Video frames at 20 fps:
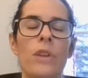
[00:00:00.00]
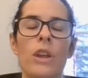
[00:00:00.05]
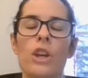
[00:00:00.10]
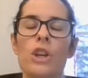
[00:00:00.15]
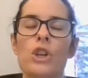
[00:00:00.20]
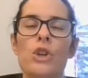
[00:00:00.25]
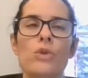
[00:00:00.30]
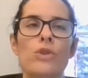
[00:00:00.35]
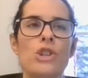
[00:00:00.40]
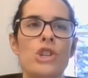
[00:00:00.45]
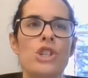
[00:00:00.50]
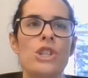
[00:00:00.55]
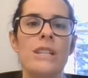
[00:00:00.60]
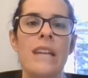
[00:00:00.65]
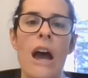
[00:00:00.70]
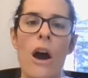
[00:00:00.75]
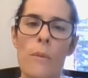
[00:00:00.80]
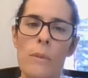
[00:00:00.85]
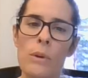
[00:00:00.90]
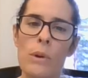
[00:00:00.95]
you just
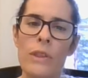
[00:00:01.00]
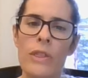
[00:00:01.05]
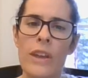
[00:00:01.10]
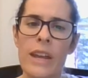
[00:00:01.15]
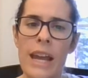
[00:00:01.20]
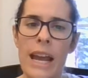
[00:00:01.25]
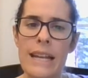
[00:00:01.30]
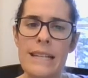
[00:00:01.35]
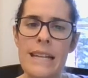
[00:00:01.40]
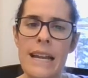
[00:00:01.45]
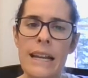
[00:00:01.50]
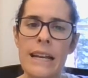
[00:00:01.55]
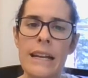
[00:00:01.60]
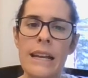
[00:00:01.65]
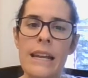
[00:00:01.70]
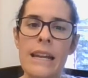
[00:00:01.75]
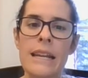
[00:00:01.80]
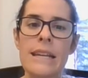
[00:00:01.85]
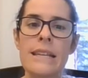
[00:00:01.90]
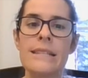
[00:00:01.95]
tell me what the
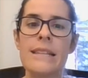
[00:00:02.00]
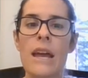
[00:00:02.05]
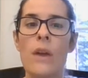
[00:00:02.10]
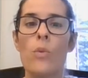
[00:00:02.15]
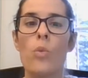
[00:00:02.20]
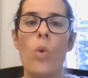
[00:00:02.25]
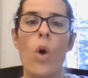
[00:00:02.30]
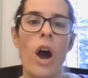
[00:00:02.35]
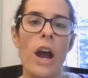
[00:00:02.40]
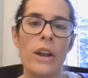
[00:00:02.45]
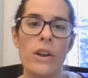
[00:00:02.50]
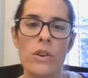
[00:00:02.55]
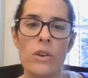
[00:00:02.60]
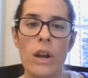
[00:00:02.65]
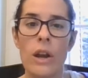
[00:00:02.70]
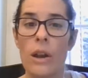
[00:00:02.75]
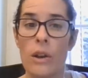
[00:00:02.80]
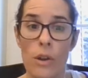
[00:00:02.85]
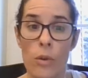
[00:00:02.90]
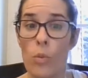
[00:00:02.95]
identity is and why you're
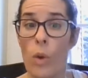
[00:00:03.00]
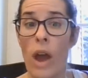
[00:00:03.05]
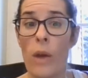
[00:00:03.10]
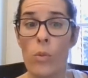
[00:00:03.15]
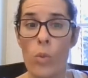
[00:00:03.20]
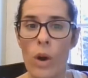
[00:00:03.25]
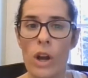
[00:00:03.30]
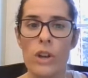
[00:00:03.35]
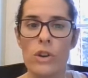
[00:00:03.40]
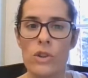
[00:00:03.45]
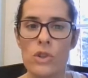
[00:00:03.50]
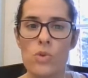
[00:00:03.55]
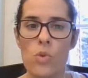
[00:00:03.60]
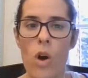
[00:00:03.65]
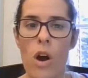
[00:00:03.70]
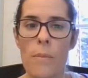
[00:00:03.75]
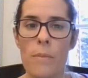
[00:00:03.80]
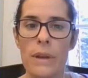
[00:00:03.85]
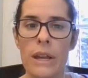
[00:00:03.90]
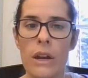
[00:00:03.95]
and what you're
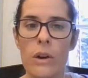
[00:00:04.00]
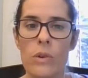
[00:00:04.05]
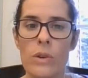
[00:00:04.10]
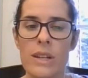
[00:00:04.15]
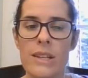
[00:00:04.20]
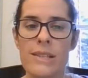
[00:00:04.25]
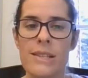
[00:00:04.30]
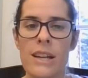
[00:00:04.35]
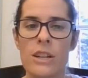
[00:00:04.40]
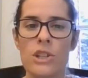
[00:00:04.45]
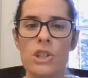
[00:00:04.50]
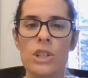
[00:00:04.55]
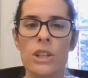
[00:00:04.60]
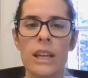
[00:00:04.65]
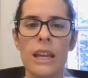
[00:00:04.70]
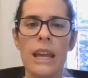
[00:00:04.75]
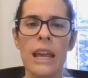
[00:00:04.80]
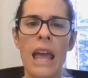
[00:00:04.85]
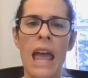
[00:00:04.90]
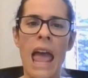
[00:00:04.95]
swapping out,
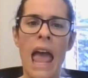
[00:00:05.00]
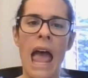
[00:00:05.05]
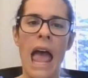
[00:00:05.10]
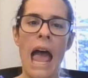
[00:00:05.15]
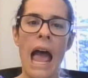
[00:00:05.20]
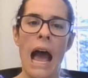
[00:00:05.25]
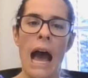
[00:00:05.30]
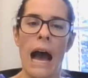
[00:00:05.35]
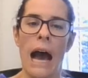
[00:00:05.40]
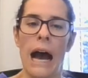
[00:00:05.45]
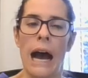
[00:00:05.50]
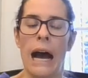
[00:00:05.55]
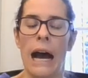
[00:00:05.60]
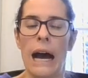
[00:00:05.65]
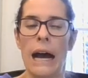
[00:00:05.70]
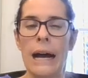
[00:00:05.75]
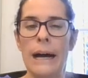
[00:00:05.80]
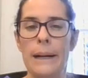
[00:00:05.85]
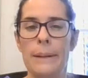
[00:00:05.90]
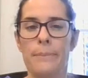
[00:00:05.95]
essentially.
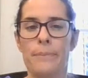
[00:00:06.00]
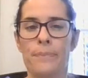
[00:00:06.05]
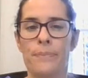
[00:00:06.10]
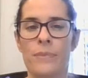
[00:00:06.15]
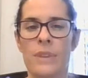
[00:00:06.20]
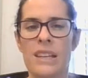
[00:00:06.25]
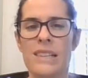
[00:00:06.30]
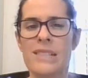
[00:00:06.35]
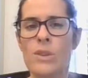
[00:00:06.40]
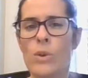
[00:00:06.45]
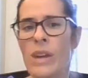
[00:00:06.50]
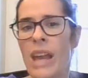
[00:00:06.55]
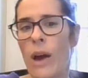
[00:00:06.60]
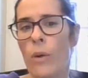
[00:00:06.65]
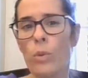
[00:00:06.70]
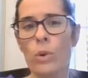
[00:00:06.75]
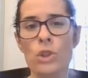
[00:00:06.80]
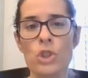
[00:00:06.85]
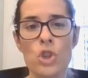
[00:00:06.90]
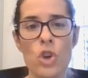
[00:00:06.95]
So yeah,
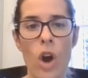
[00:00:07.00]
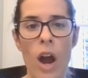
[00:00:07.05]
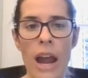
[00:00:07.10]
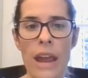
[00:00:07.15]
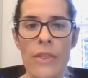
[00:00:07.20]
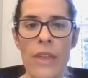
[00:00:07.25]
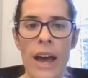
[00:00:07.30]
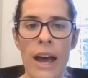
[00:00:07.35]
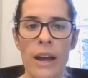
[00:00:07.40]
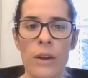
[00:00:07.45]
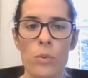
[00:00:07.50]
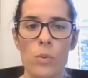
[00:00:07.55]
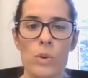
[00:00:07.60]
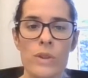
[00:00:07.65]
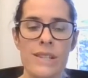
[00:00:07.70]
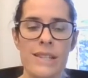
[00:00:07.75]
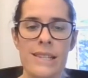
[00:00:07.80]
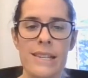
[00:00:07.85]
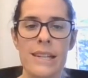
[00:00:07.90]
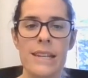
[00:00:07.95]
we'll try that.
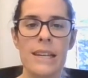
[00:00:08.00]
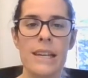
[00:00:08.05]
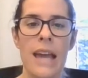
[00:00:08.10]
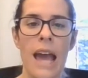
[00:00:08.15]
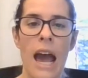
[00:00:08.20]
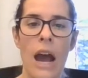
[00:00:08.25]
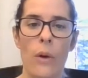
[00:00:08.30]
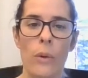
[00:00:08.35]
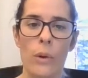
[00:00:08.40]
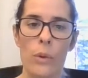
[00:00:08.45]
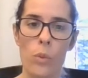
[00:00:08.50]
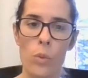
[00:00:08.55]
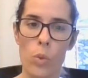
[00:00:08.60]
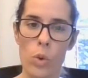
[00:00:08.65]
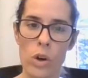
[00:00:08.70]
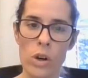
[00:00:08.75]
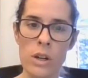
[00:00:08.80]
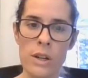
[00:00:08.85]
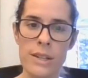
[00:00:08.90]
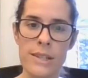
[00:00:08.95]
We'll see how it
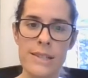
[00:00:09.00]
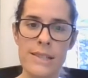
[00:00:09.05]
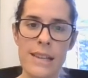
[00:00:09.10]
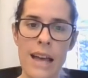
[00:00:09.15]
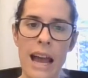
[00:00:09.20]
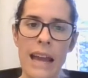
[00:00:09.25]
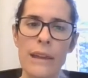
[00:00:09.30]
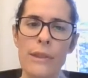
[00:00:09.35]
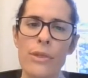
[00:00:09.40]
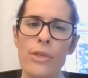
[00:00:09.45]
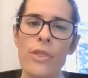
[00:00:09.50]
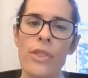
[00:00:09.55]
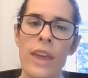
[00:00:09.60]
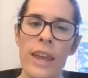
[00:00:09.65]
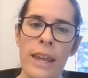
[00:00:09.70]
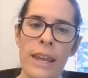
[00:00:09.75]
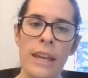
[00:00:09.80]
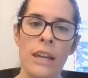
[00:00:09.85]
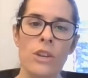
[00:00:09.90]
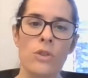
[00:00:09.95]
works. I
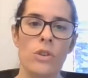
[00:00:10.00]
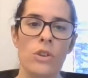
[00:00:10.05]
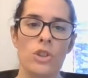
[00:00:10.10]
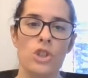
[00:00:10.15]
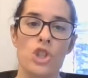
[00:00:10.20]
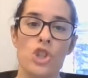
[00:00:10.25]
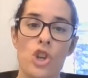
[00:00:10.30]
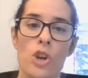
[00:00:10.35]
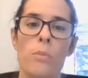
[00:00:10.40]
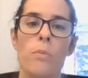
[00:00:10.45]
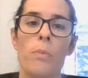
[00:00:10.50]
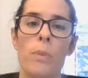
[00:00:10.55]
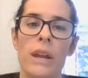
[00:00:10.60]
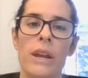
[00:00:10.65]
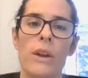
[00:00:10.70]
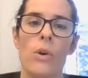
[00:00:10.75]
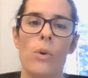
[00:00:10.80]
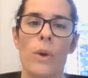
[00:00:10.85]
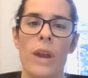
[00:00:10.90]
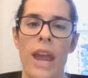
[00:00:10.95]
think it should
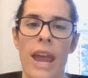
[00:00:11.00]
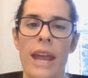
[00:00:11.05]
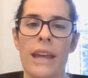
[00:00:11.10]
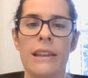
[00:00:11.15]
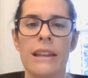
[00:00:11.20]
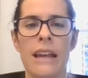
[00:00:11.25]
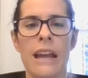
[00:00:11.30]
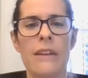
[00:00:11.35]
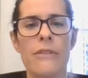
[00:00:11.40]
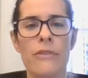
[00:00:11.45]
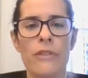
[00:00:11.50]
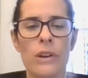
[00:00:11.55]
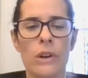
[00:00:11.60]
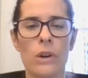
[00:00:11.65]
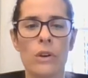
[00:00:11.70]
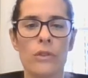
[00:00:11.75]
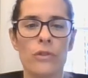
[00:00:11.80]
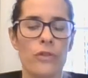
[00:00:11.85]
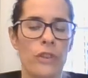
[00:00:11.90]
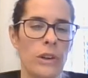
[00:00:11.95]
be okay. Like I
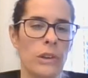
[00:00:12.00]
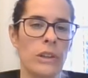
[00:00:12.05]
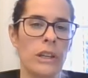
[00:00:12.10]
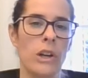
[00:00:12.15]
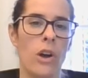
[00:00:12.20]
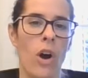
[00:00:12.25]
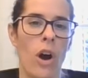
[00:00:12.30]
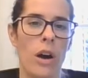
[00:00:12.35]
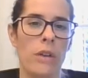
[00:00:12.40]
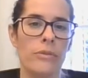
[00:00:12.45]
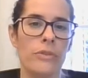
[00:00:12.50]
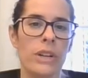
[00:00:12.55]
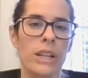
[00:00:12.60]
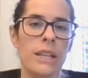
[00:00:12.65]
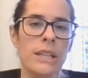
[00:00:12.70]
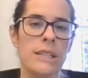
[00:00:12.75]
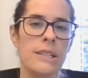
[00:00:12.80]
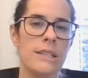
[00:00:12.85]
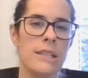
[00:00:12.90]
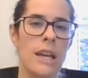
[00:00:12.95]
feel fairly
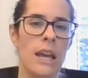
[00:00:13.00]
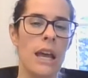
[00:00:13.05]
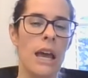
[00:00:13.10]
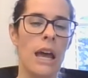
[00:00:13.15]
confident.